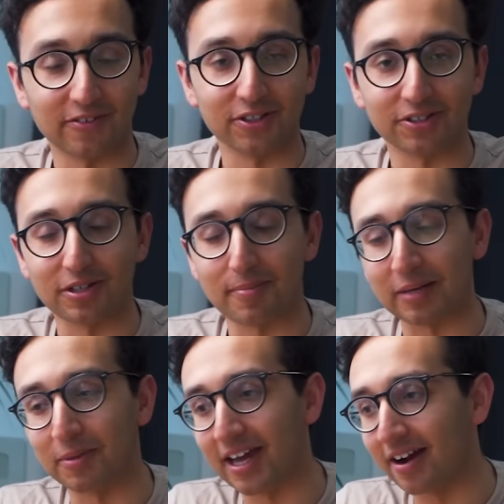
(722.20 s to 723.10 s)
when I first got the
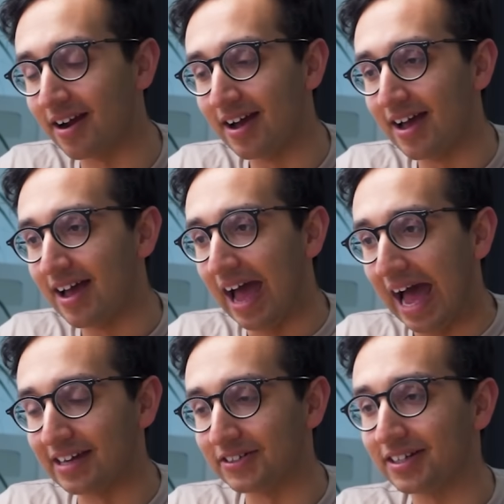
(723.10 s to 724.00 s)
MacBook Air,
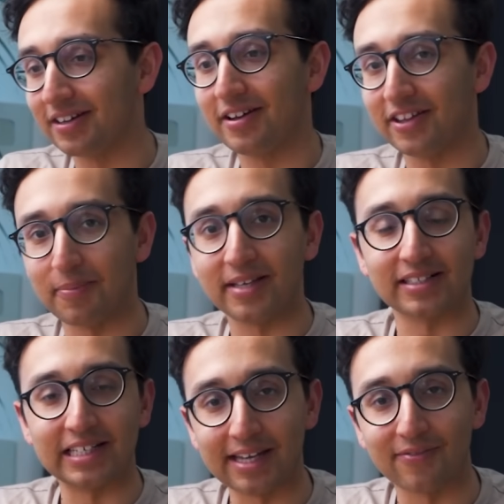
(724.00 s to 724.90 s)
and they
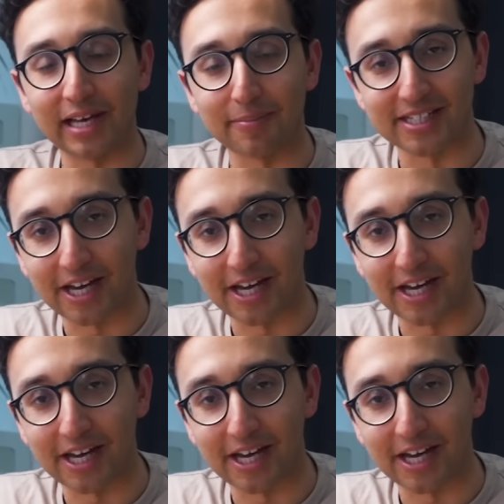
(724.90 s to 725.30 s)
basically never let me